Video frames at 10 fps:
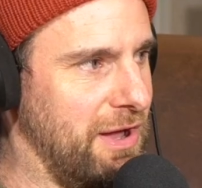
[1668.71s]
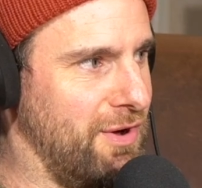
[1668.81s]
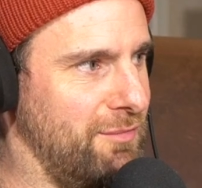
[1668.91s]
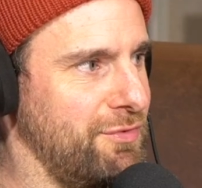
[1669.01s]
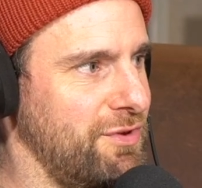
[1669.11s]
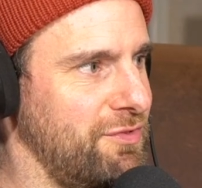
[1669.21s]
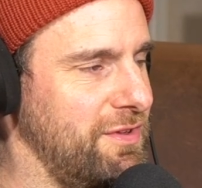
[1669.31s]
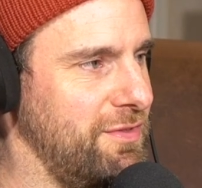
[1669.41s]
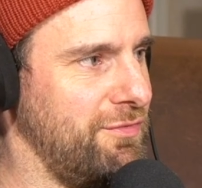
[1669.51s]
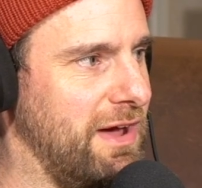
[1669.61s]
of confidence
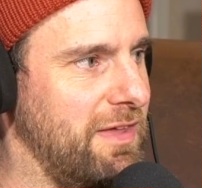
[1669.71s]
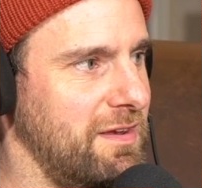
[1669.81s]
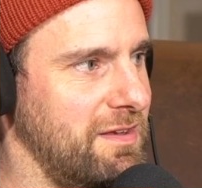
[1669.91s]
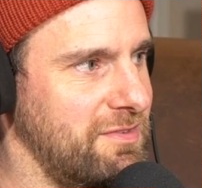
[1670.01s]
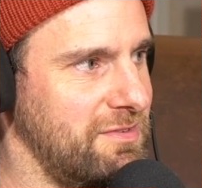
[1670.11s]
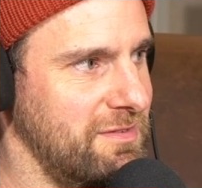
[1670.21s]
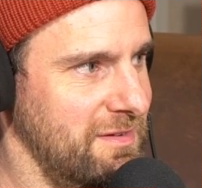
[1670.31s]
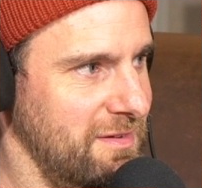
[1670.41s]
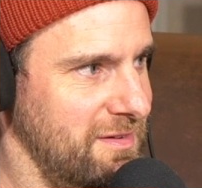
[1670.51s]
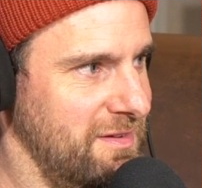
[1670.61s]
in the fact that it's
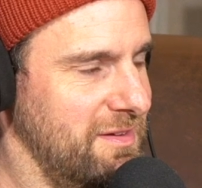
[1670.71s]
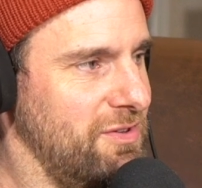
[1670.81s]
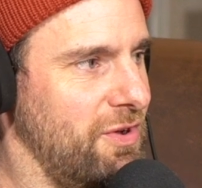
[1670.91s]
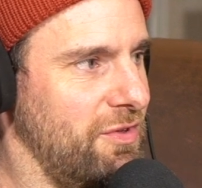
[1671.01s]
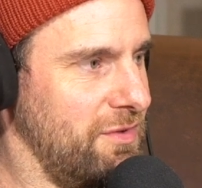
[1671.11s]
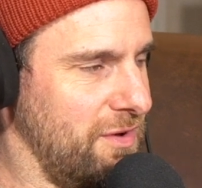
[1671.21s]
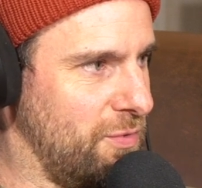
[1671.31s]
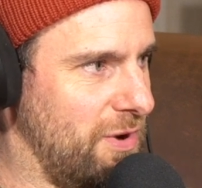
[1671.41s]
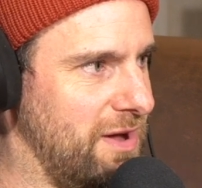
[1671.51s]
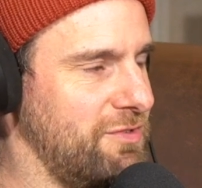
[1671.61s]
not
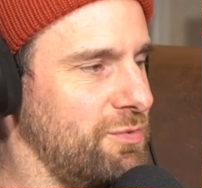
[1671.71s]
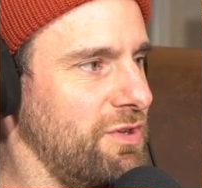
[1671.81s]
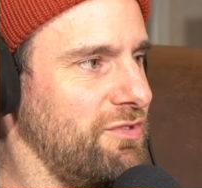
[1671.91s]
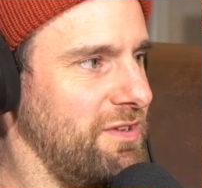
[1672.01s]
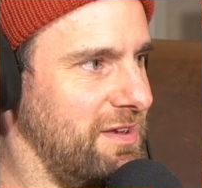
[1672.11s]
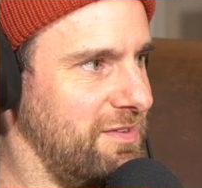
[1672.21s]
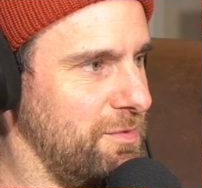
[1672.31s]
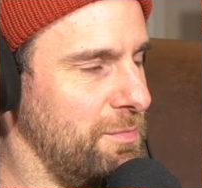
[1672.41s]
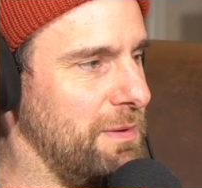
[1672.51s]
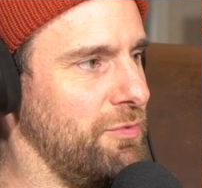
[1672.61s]
quite as twitchy,
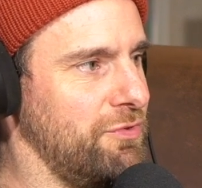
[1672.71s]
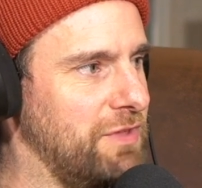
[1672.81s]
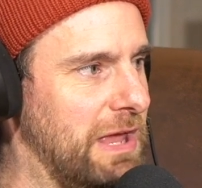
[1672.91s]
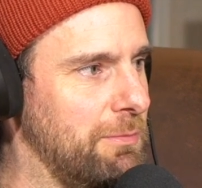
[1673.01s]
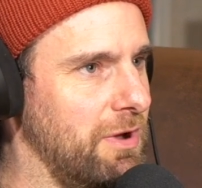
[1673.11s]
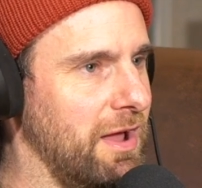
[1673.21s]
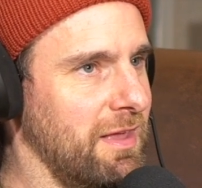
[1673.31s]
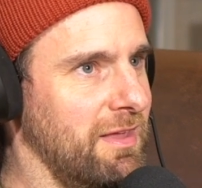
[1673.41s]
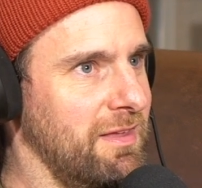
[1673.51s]
it's a bit more stable. Like